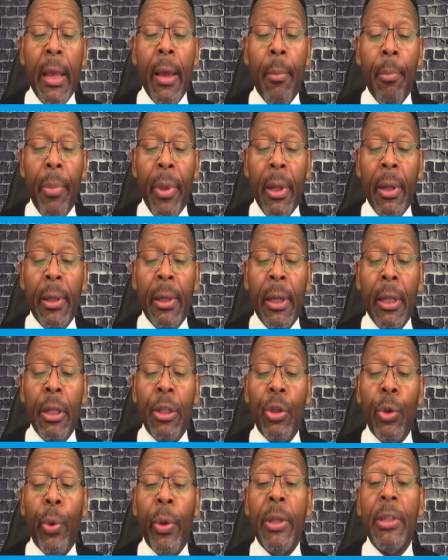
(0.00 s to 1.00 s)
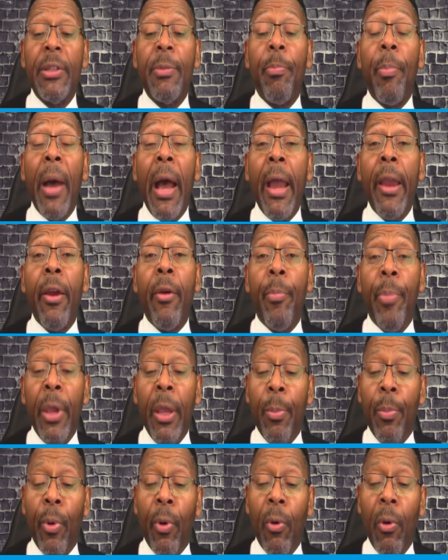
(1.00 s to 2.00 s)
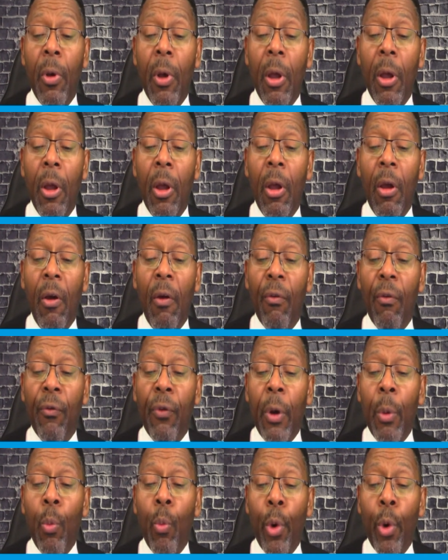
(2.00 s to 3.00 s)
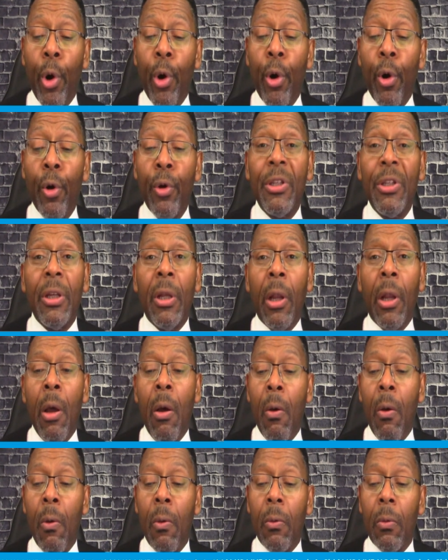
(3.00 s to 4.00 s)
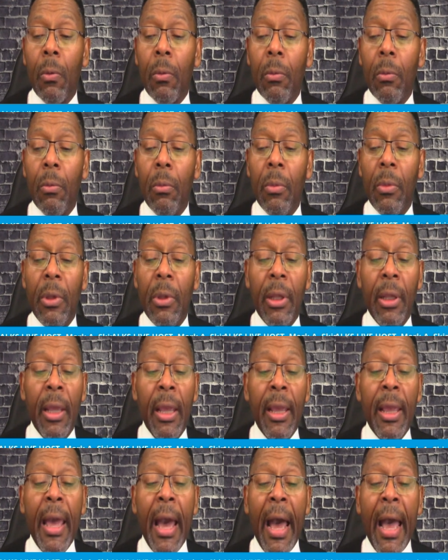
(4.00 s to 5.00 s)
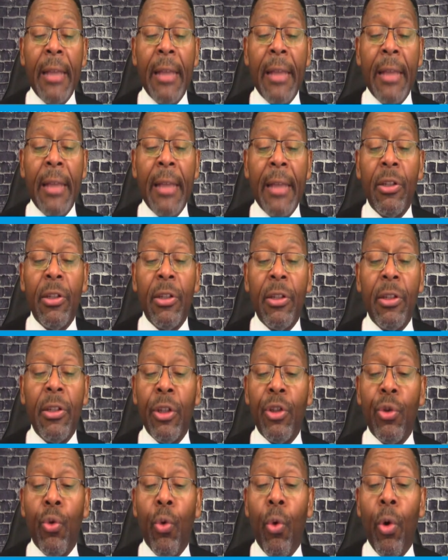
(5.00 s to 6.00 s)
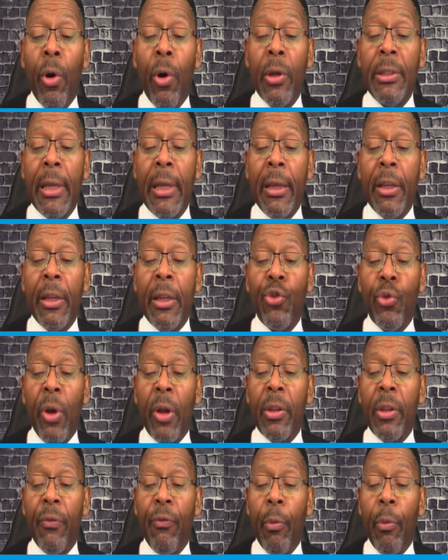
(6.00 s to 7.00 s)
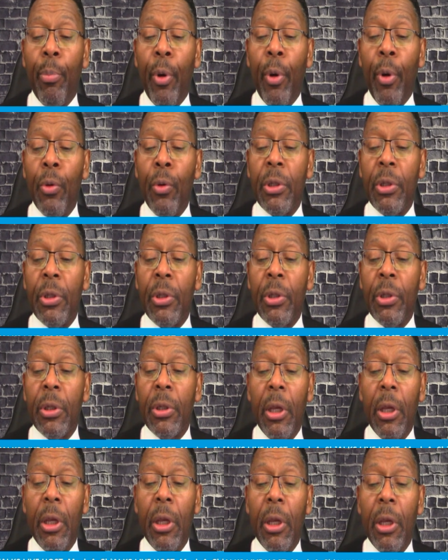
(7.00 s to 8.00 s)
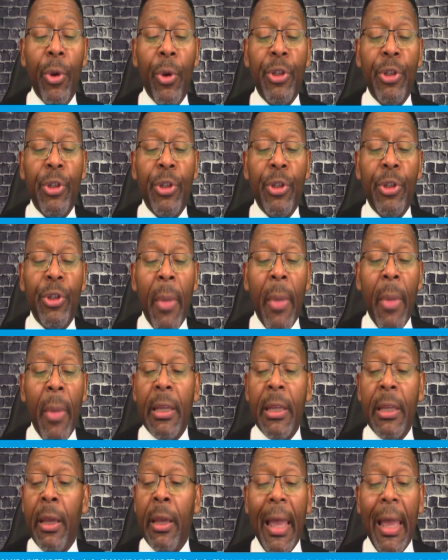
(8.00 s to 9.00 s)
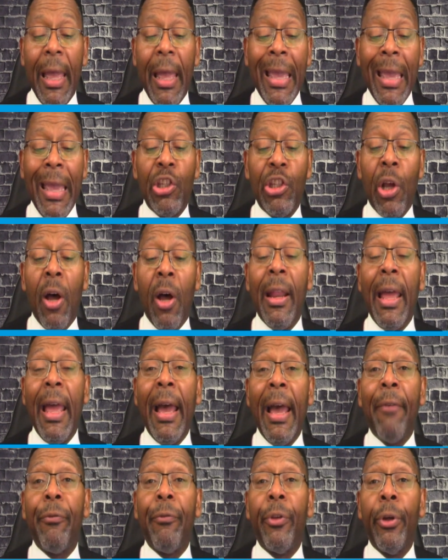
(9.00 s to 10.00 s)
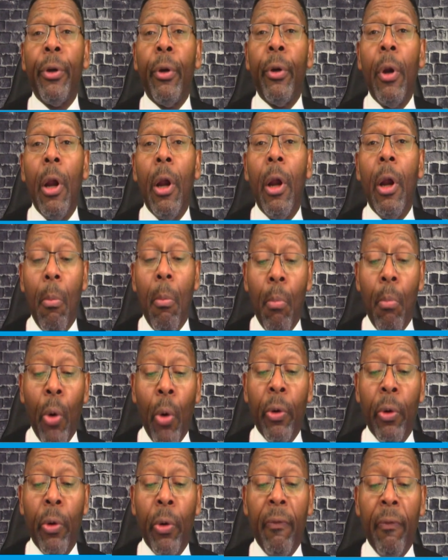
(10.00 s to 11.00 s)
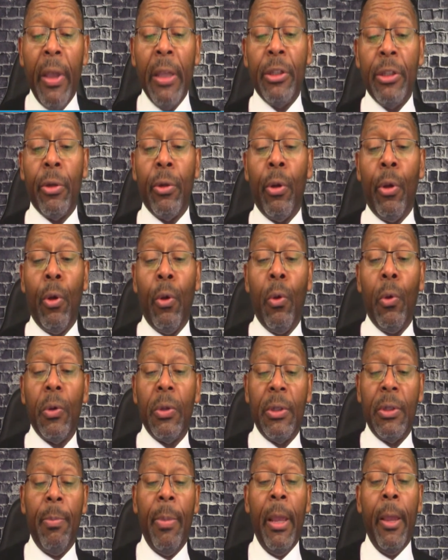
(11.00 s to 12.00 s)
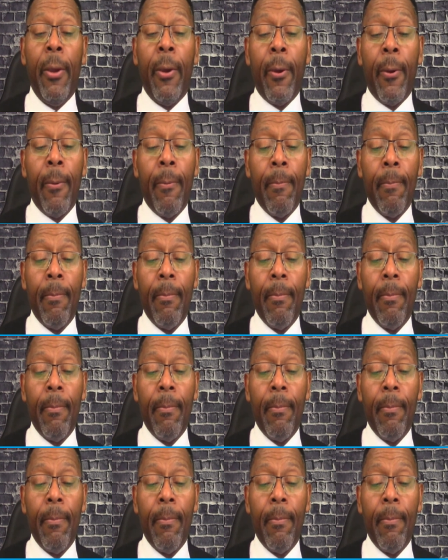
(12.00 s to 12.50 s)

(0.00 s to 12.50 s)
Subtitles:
ability to inspire people from words alone. He guides his audience towards a constructive approach, which makes him a sought-after motivational speaker.